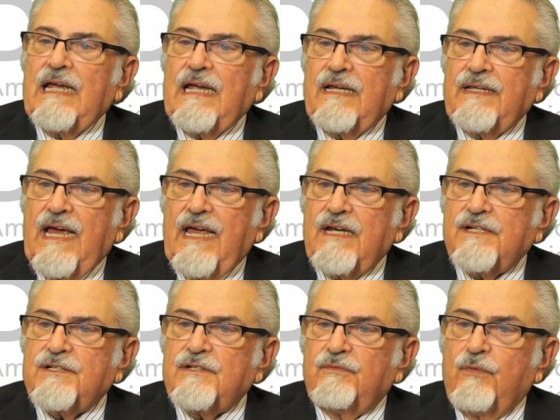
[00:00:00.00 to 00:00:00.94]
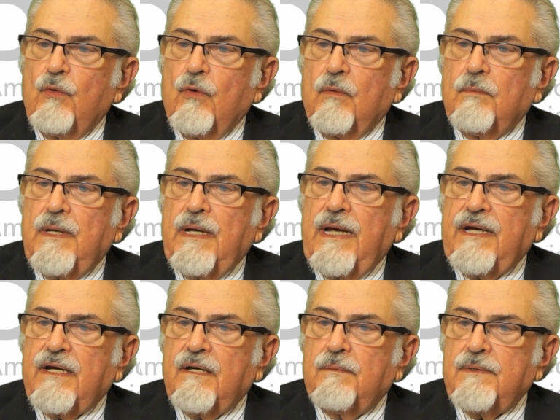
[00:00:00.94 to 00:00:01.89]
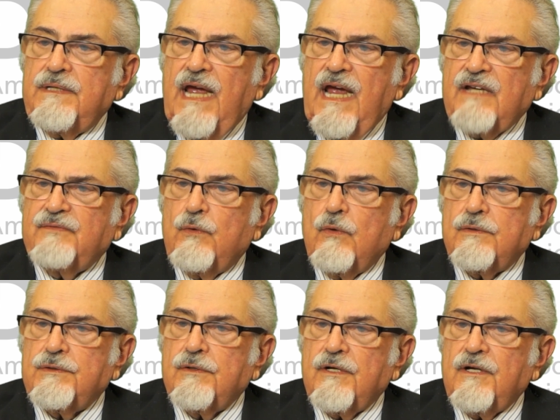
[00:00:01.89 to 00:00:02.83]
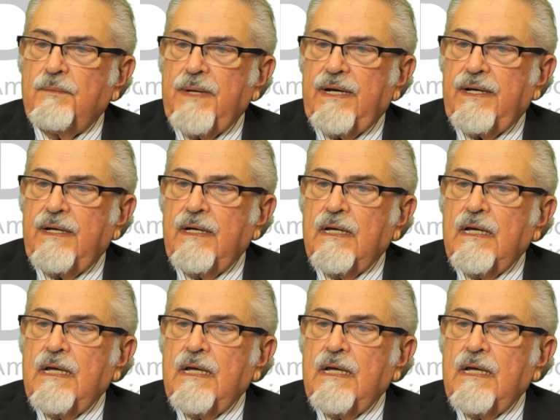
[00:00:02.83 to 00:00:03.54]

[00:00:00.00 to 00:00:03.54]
And that is to form a task force or committee